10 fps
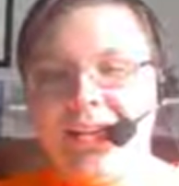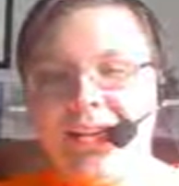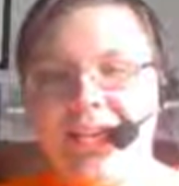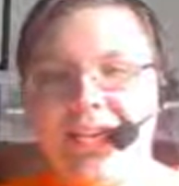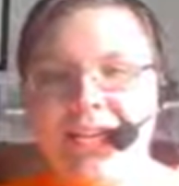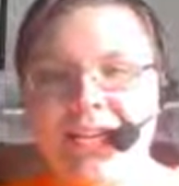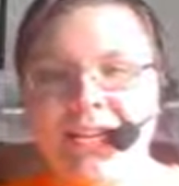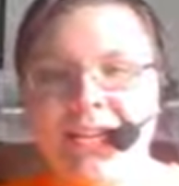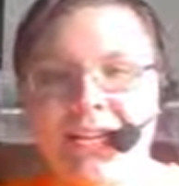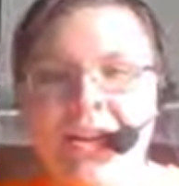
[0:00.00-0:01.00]
Anyways,
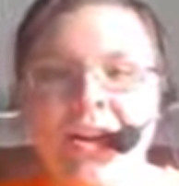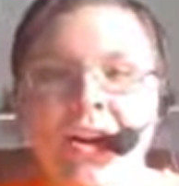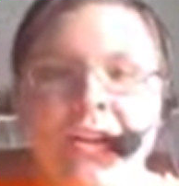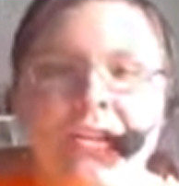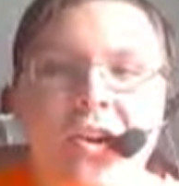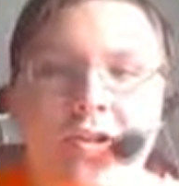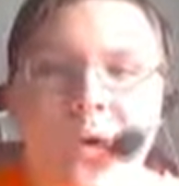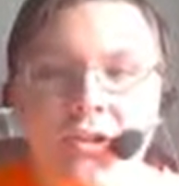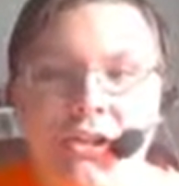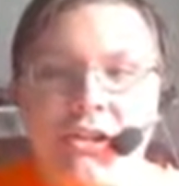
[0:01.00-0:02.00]
the
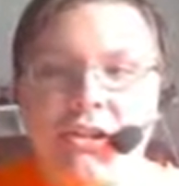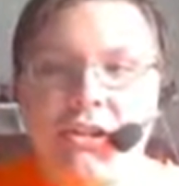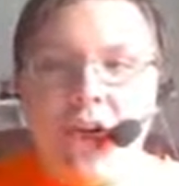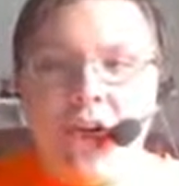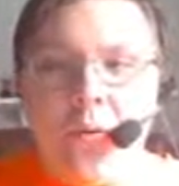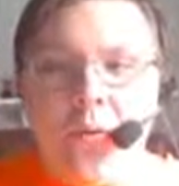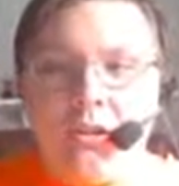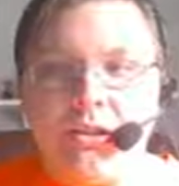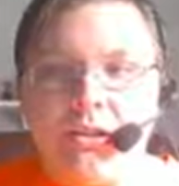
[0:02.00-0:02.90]
court is now in